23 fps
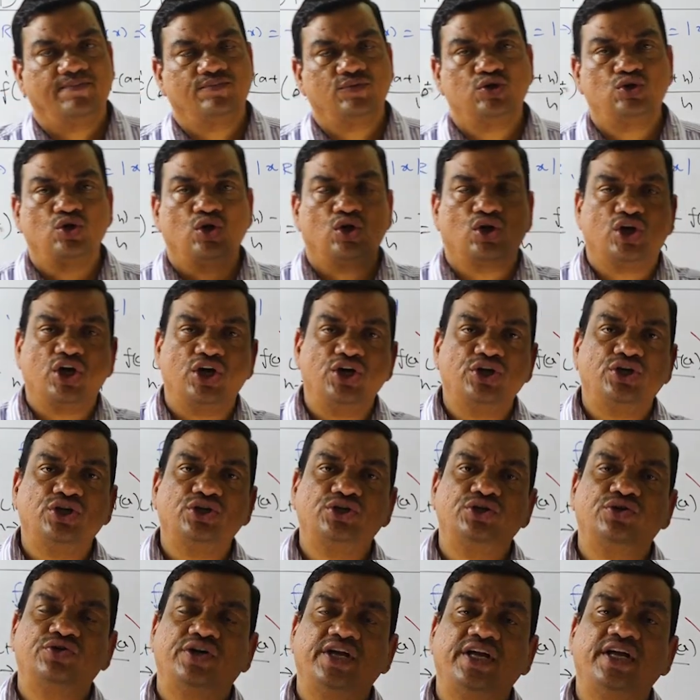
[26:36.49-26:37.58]
So,
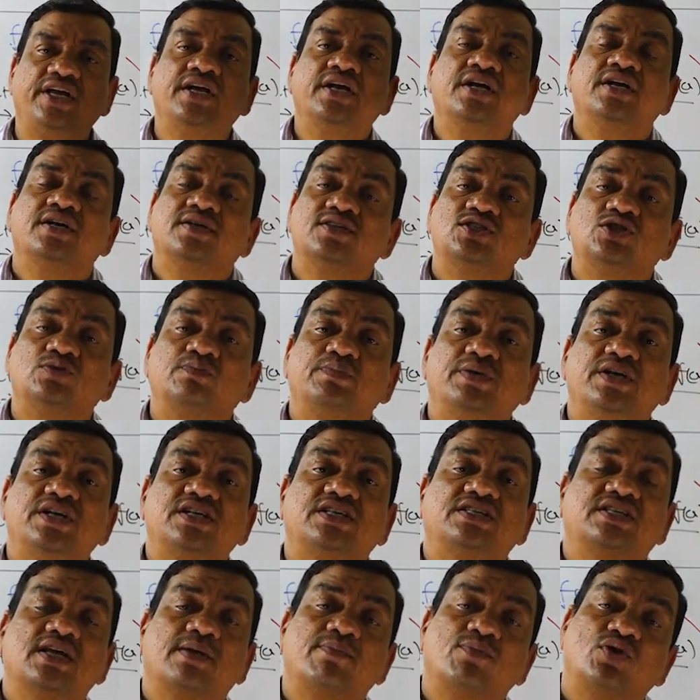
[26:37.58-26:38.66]
continuity
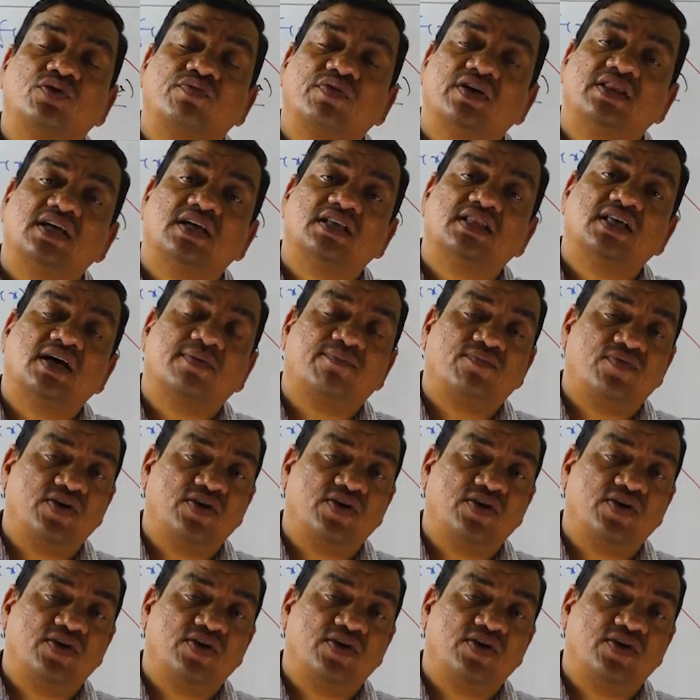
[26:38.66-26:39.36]
speaks about whether the